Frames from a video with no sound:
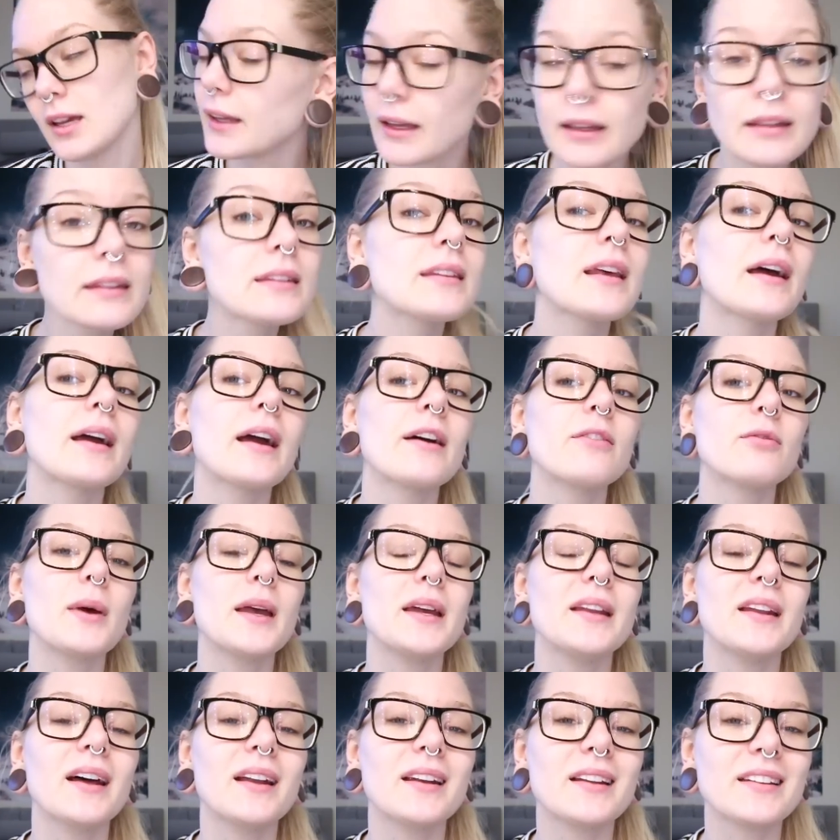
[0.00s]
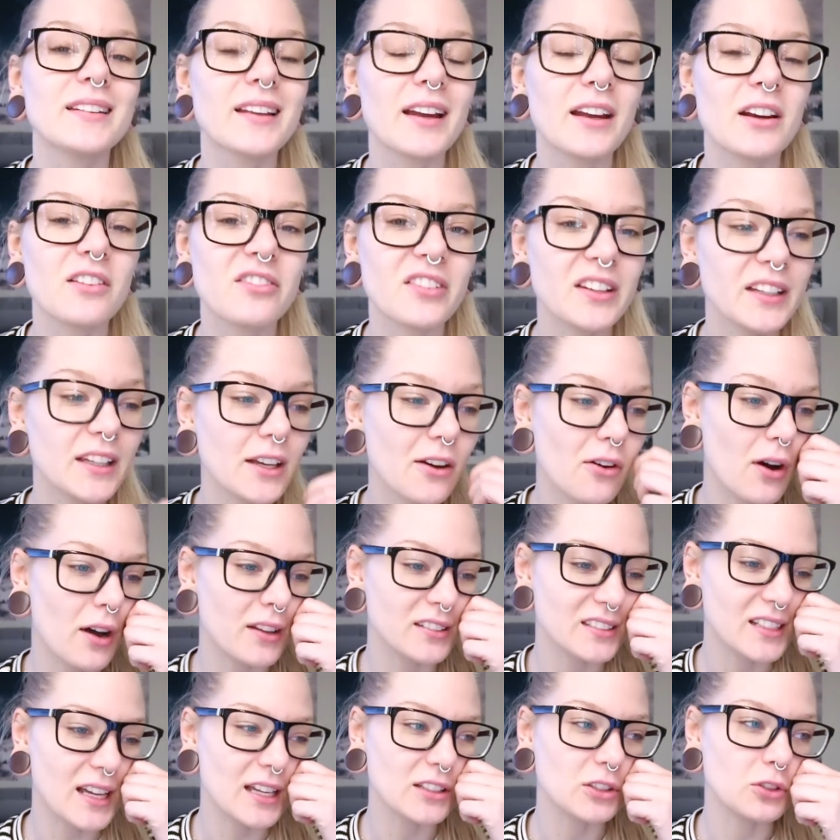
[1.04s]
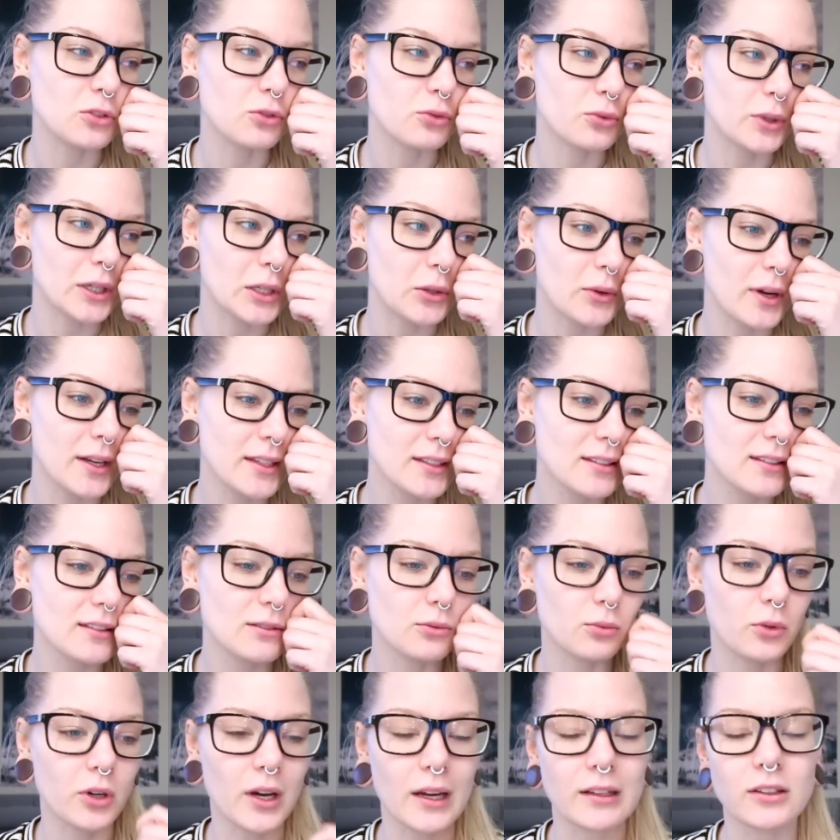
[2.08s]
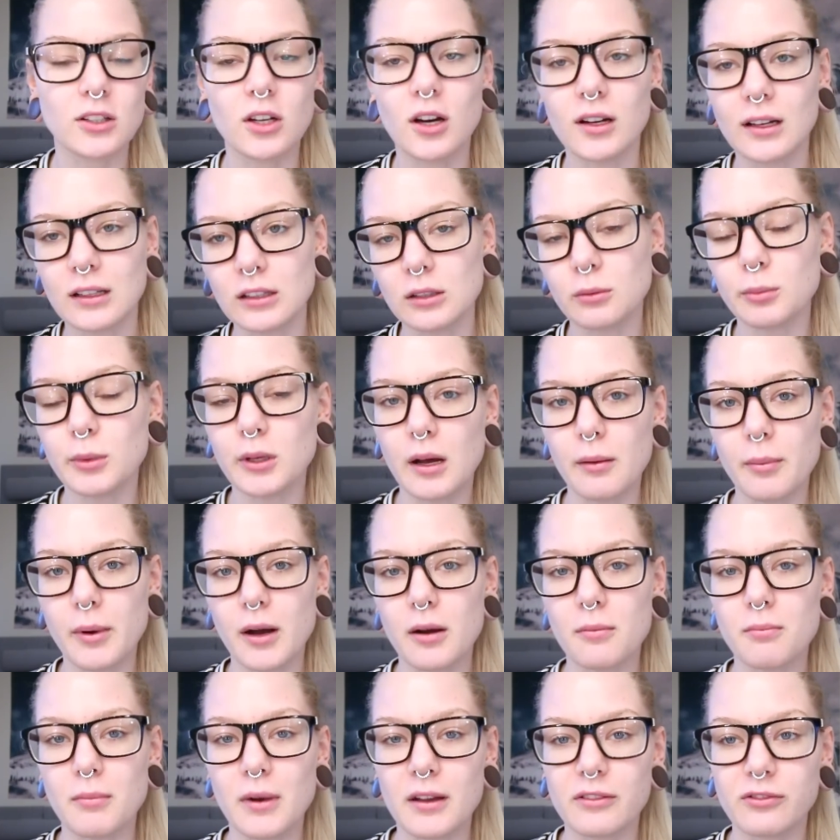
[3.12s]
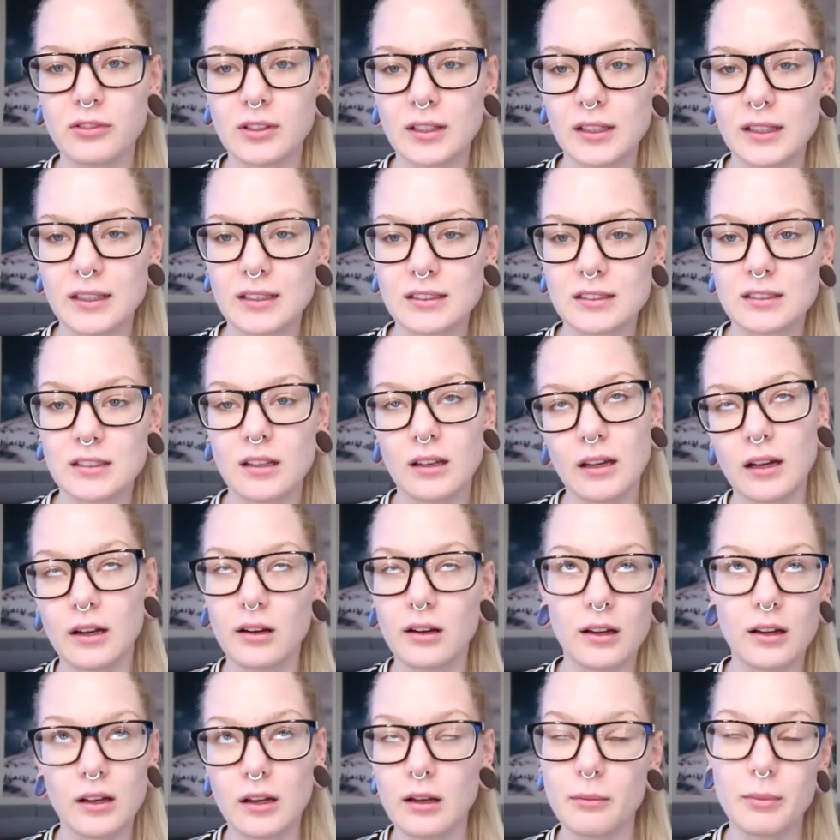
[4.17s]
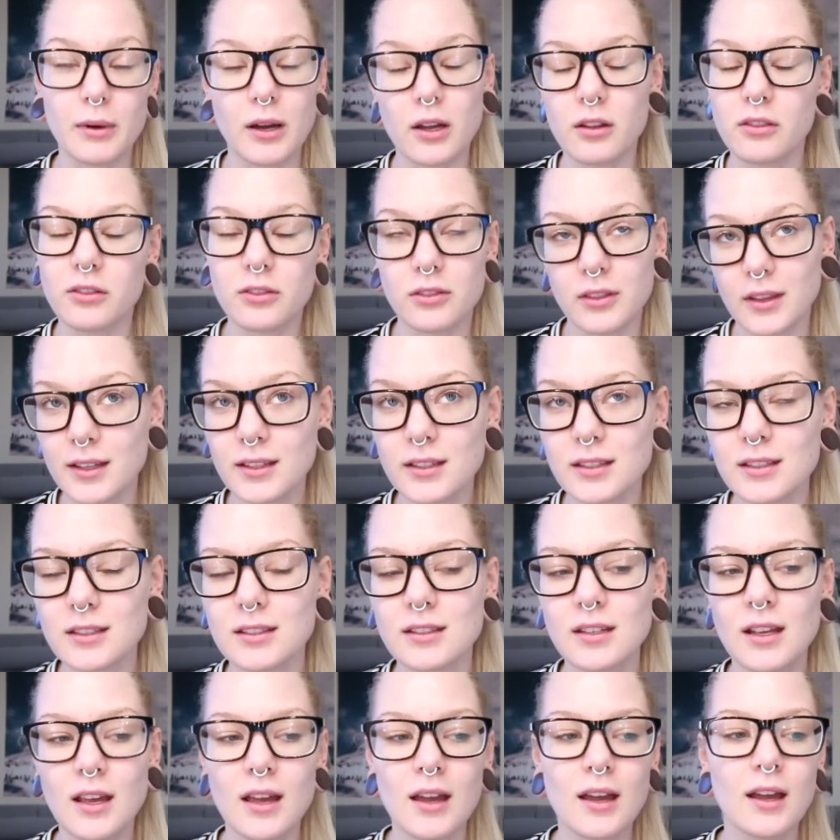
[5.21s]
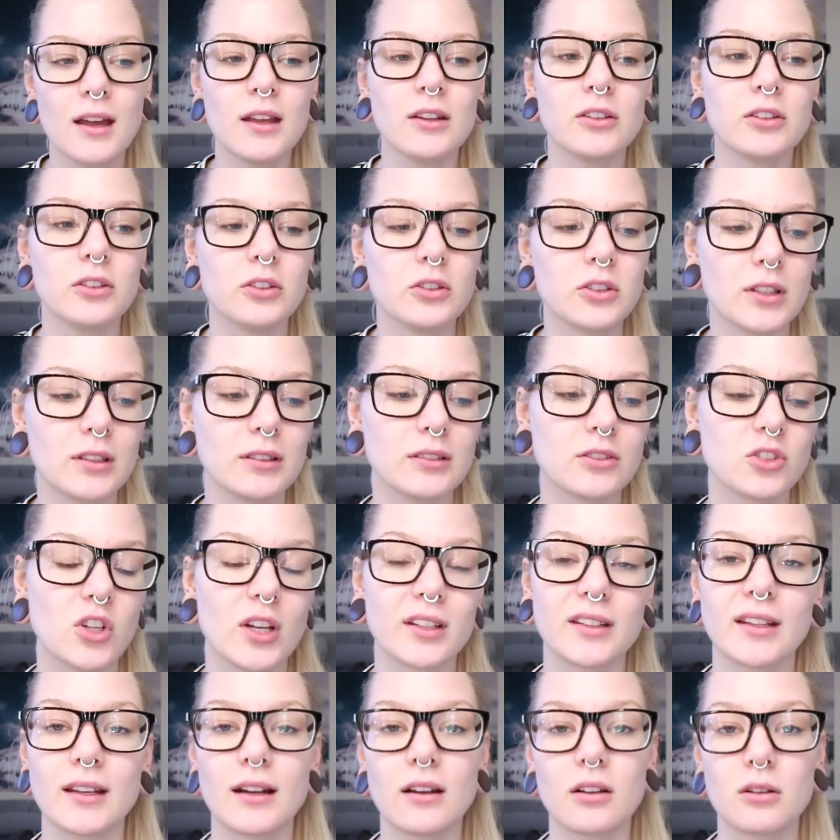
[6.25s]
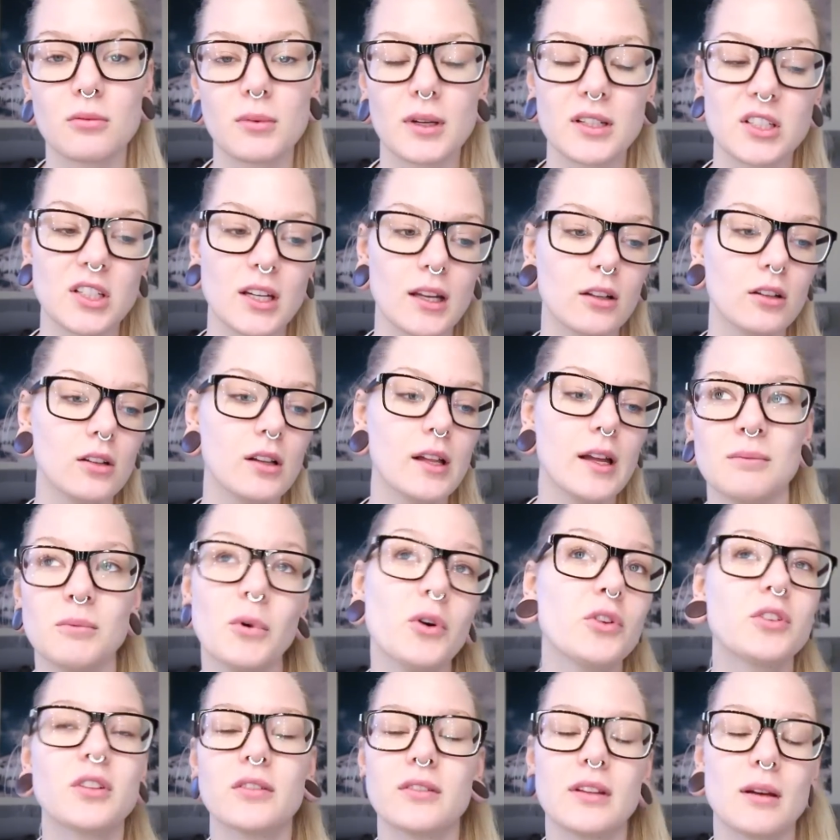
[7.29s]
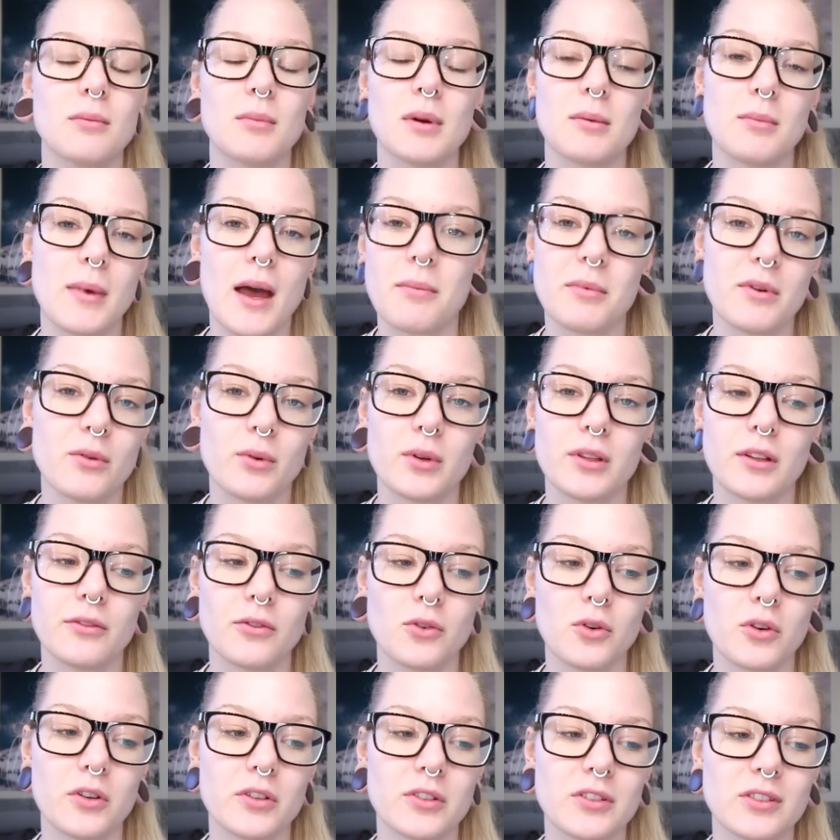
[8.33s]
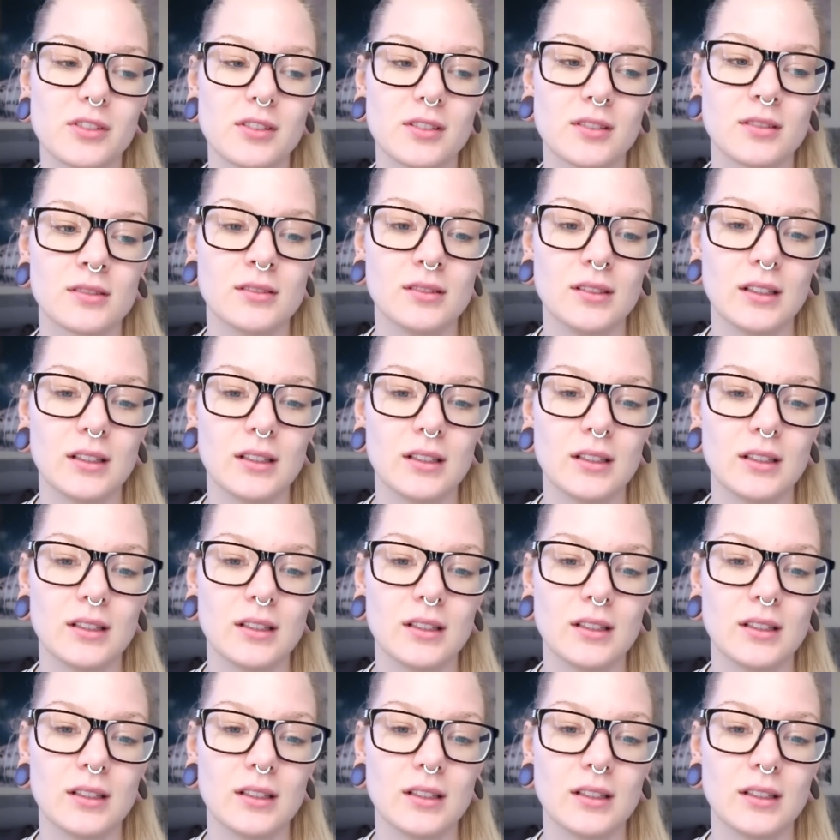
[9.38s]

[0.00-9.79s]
Yes, I have made an entire video on tattoo regret where I talk a little bit about my feelings about this, so you can check that out on my channel. Most of them I'm happy with, of course.